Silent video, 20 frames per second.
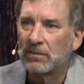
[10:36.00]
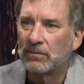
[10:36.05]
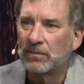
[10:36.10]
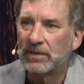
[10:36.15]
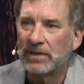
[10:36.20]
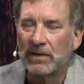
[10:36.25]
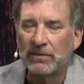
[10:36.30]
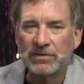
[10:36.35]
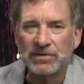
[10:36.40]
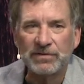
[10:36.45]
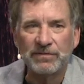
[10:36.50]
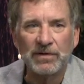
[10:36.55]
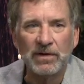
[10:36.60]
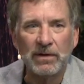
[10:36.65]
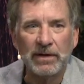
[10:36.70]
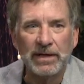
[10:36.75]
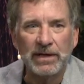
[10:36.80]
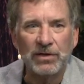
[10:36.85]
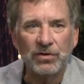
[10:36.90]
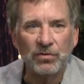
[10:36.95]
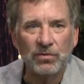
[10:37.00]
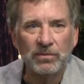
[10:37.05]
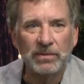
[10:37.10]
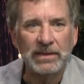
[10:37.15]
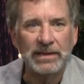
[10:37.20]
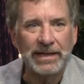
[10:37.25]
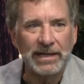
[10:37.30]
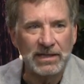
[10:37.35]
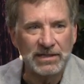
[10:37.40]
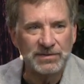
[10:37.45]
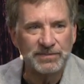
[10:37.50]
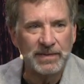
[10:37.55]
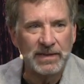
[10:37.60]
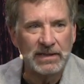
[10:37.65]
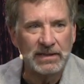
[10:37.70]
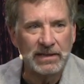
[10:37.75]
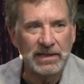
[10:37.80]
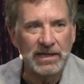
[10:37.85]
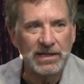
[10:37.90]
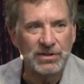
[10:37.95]
But that was a very human
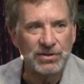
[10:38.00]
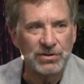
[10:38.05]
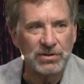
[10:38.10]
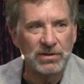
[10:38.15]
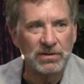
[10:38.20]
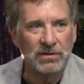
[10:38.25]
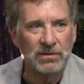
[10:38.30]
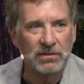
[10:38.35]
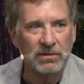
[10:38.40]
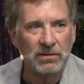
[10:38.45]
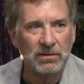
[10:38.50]
expectation.